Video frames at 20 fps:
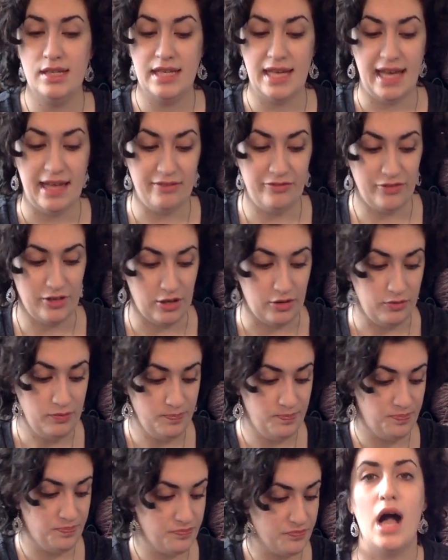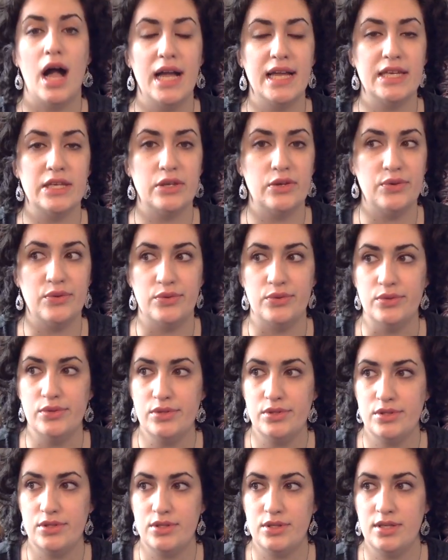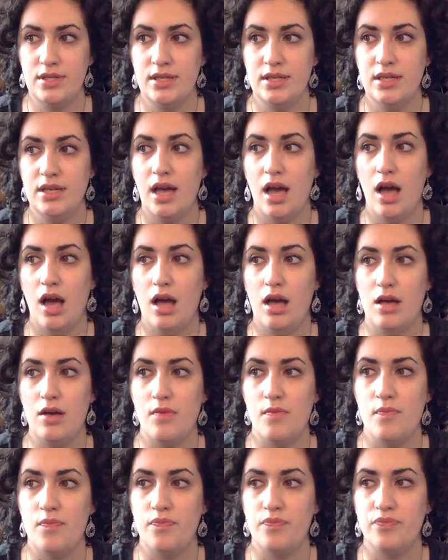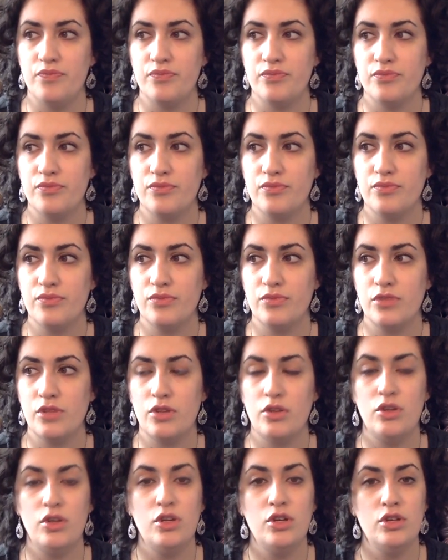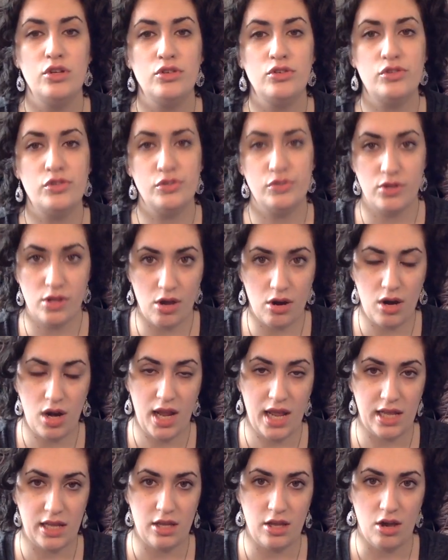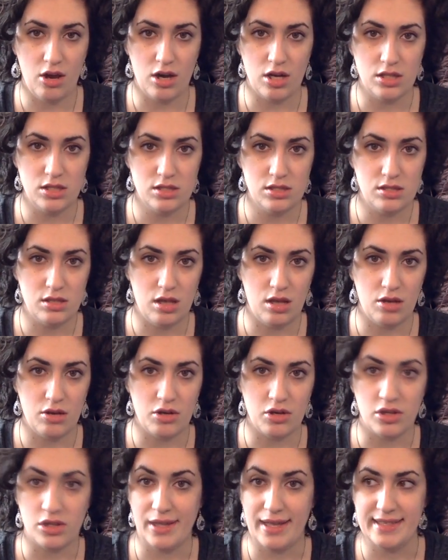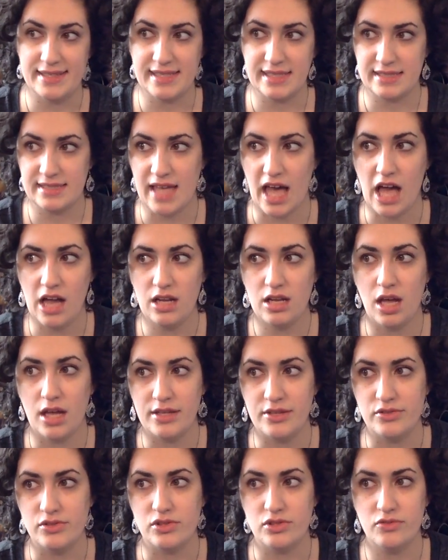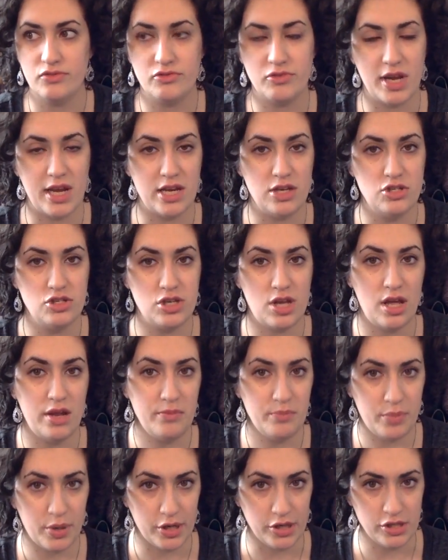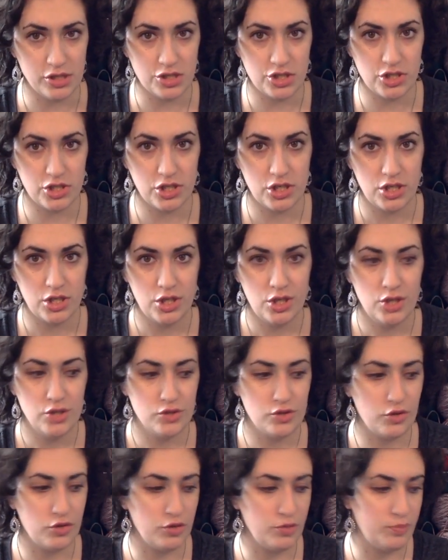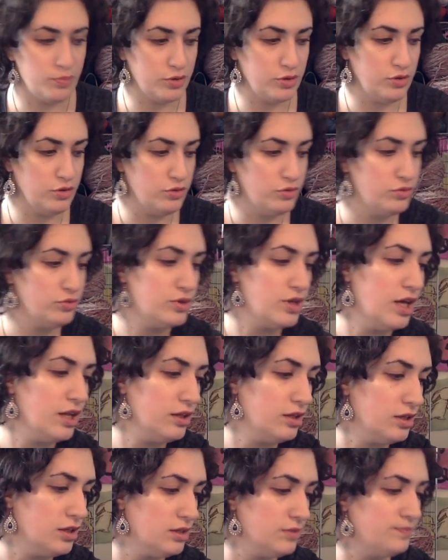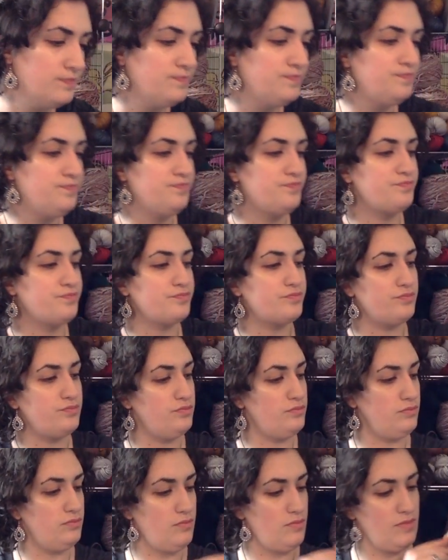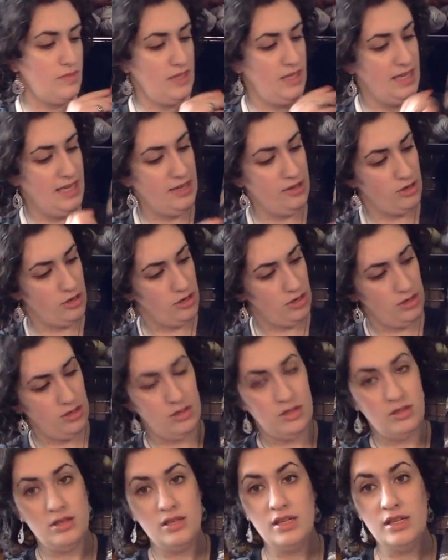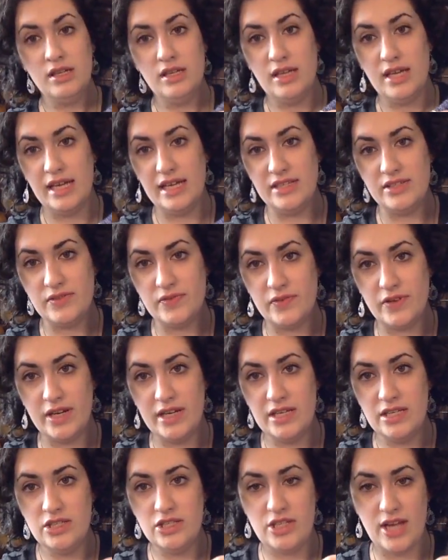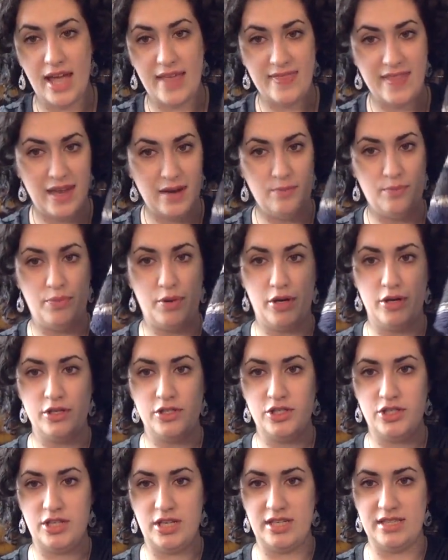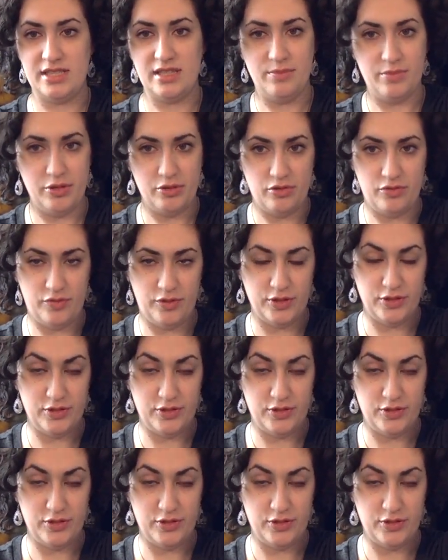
F O. I used um, two Yarn Ink yarns on her classic sock. I used Fringe and Birch. So the blue color here is Fringe, and then Birch is the beautiful